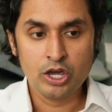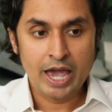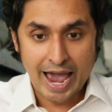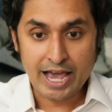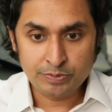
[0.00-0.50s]

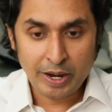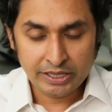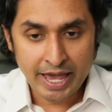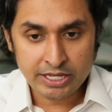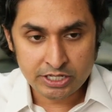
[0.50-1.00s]
As my
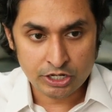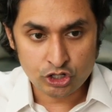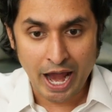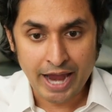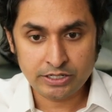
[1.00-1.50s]
legs
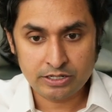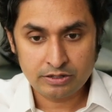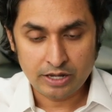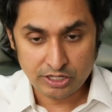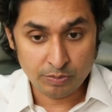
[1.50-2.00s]
contract,
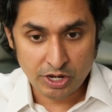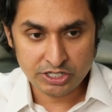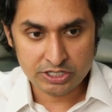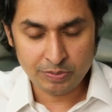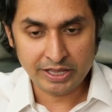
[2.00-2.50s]
as the
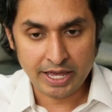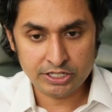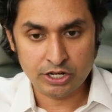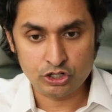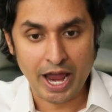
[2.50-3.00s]
muscles in my legs
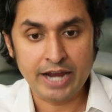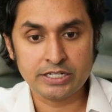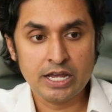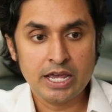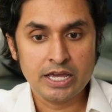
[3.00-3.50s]
contract,
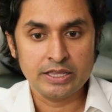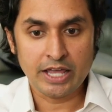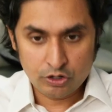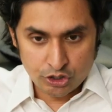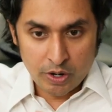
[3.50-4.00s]

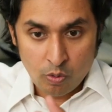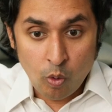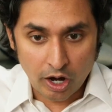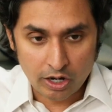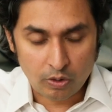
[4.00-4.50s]
they're doing
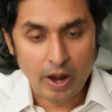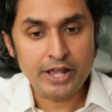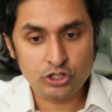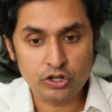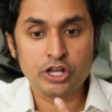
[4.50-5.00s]
work, right?
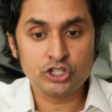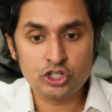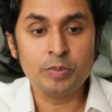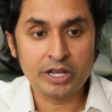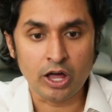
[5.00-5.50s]
So they're
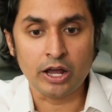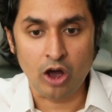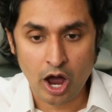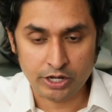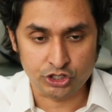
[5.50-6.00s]
consuming a lot of
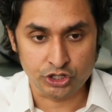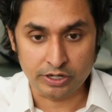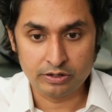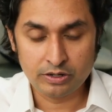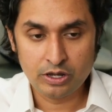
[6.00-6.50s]
oxygen.